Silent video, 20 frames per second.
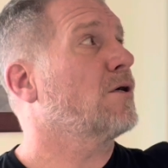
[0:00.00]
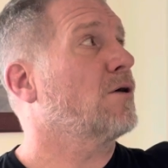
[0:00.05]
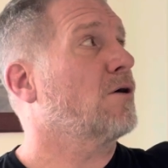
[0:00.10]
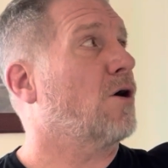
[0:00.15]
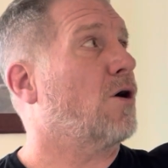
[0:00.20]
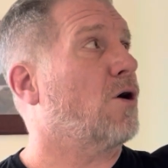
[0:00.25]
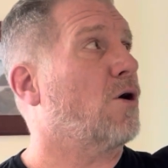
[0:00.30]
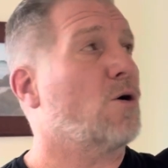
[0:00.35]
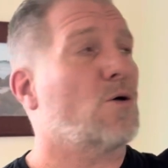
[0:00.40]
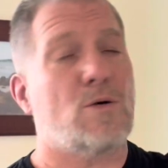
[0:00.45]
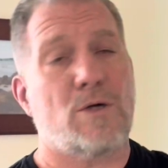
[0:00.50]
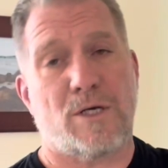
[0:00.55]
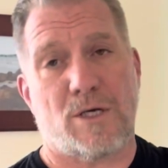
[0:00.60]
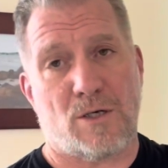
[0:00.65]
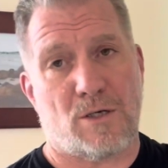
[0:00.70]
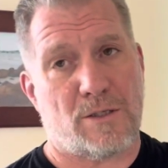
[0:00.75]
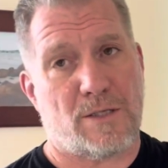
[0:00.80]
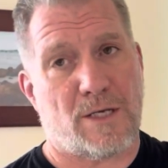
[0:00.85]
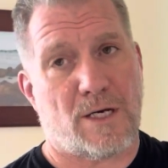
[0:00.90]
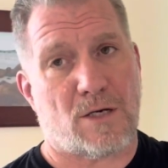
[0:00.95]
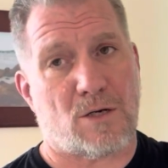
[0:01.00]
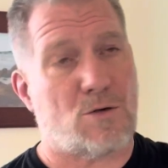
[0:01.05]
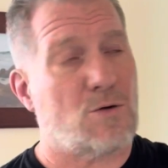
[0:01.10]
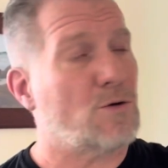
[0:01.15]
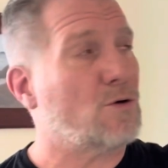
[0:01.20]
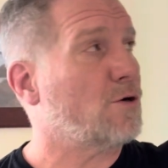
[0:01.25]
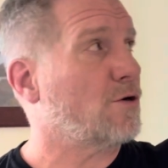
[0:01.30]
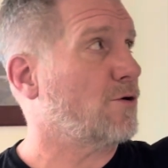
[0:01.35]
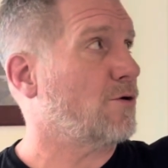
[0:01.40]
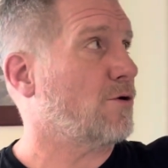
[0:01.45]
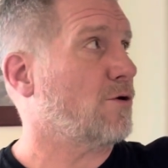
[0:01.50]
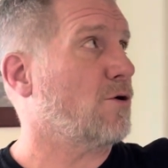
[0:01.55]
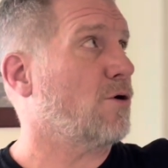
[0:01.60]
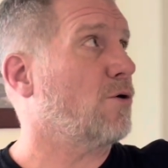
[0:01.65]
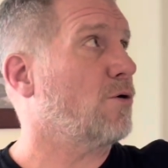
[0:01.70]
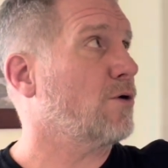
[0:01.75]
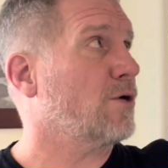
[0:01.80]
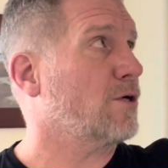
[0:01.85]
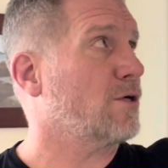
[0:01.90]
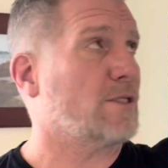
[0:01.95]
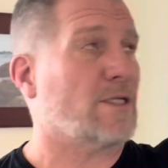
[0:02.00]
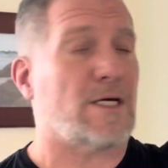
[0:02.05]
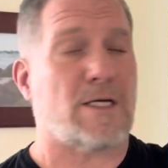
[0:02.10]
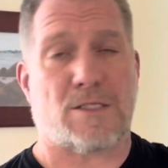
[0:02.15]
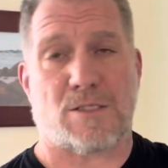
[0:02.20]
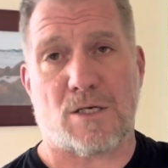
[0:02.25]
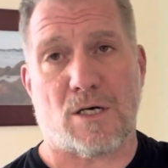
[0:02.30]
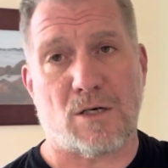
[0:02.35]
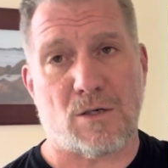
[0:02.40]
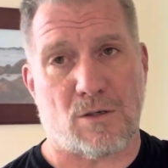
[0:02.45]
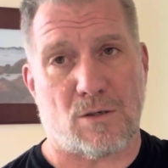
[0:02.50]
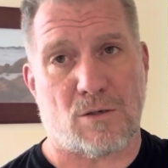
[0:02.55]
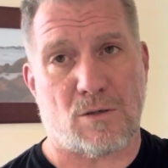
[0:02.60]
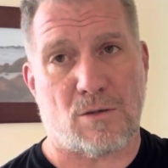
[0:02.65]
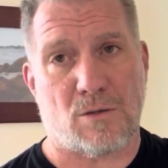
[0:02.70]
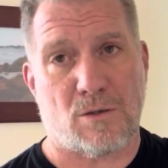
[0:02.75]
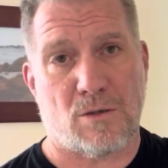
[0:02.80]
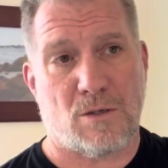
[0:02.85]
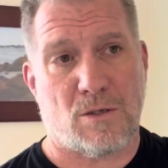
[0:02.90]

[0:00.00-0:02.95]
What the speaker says: holding on that corridor, holding on that tunnel